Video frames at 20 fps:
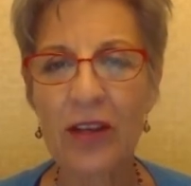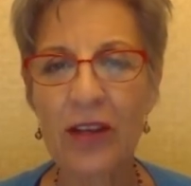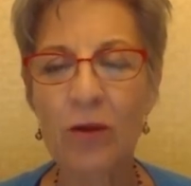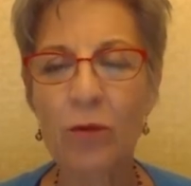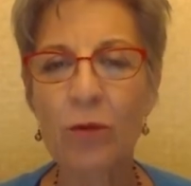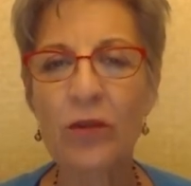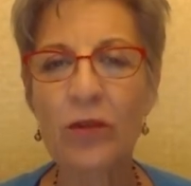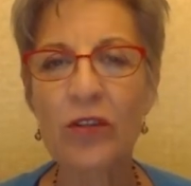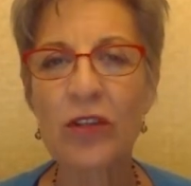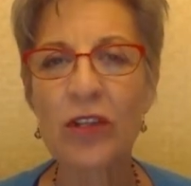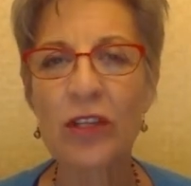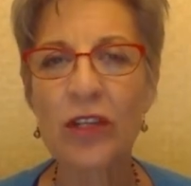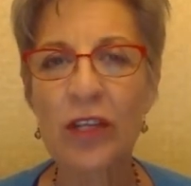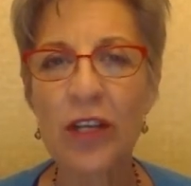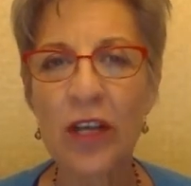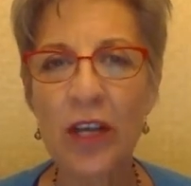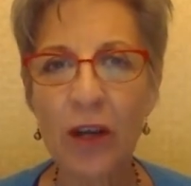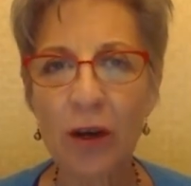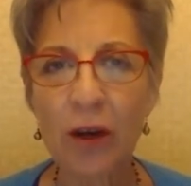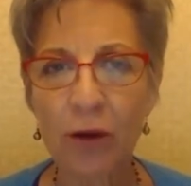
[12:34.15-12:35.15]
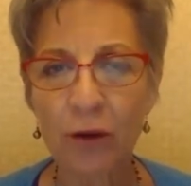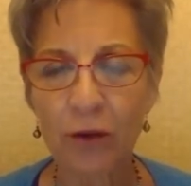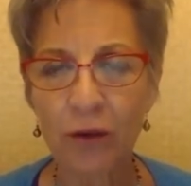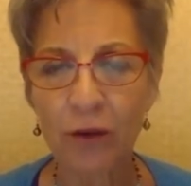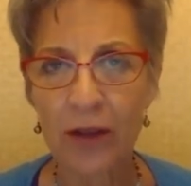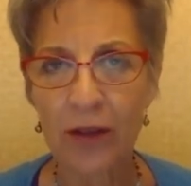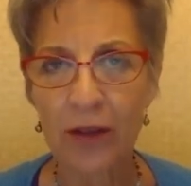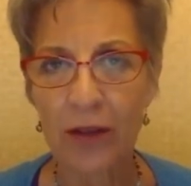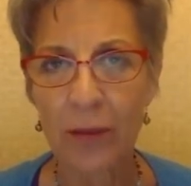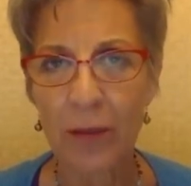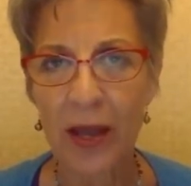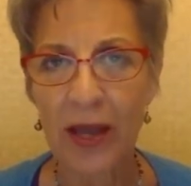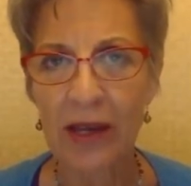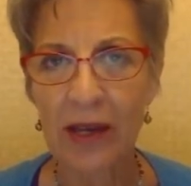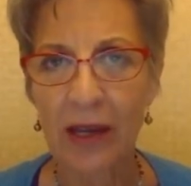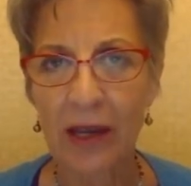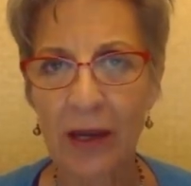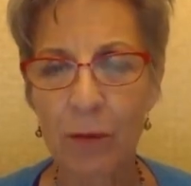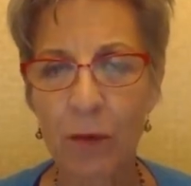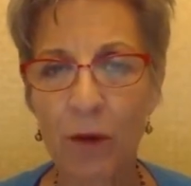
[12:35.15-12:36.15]
It was years in the
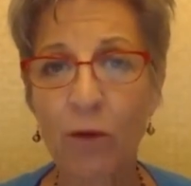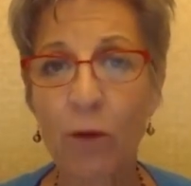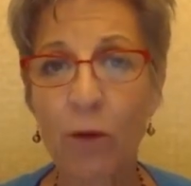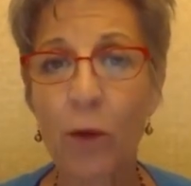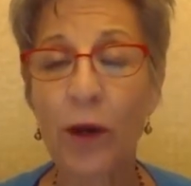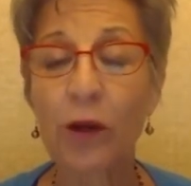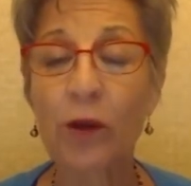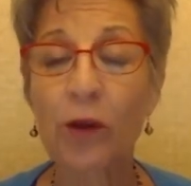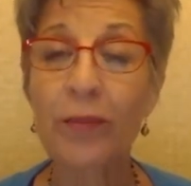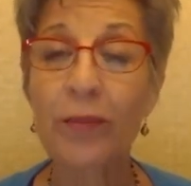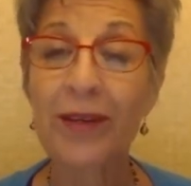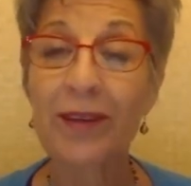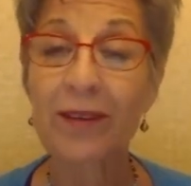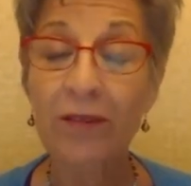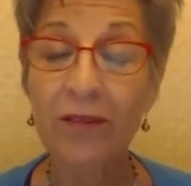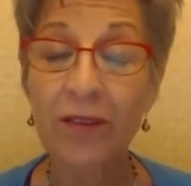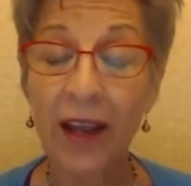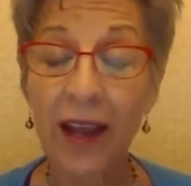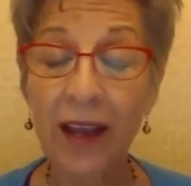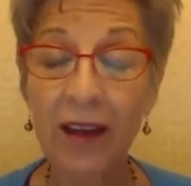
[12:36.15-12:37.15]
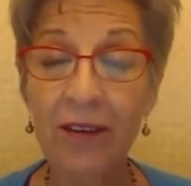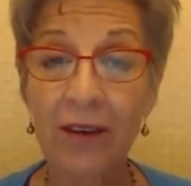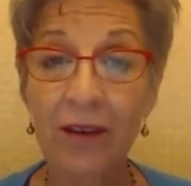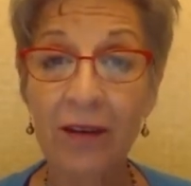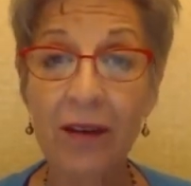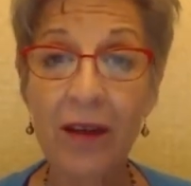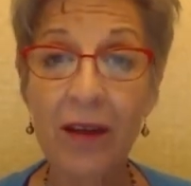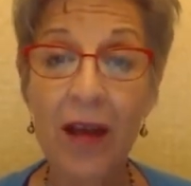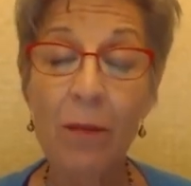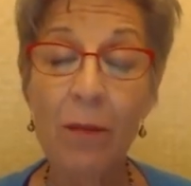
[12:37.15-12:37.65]
making before it could be detected